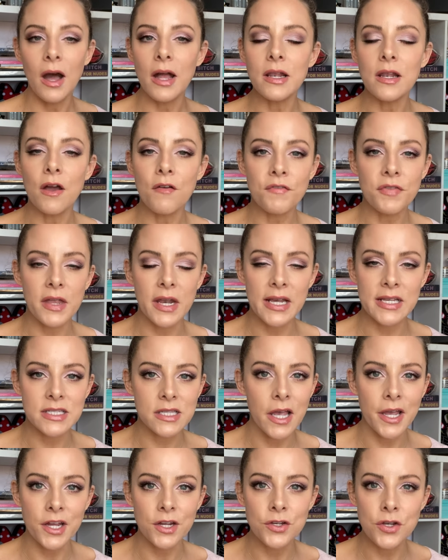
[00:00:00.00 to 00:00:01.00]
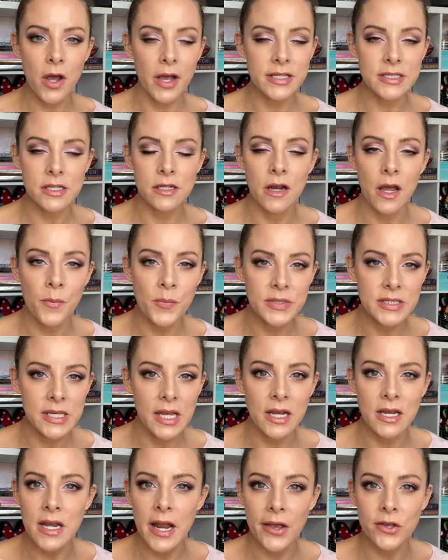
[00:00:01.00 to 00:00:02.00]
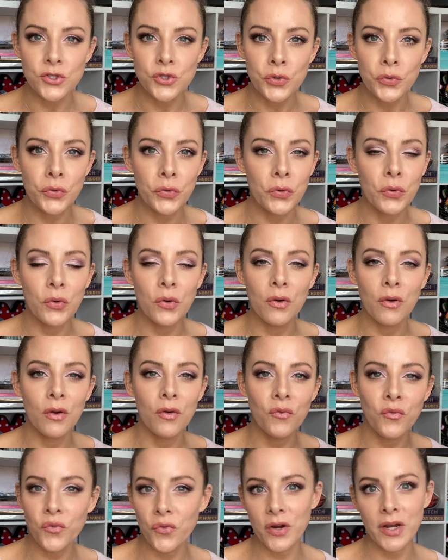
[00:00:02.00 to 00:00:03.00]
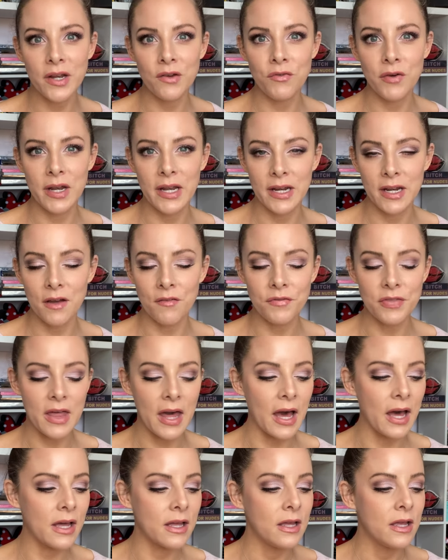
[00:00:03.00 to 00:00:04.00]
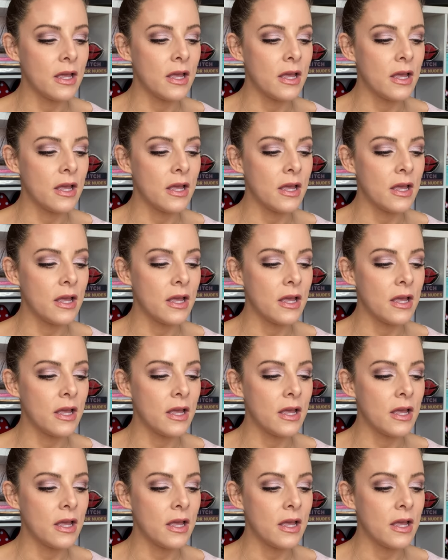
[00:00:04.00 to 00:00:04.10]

I love that it's like 99% natural. Really, really love that.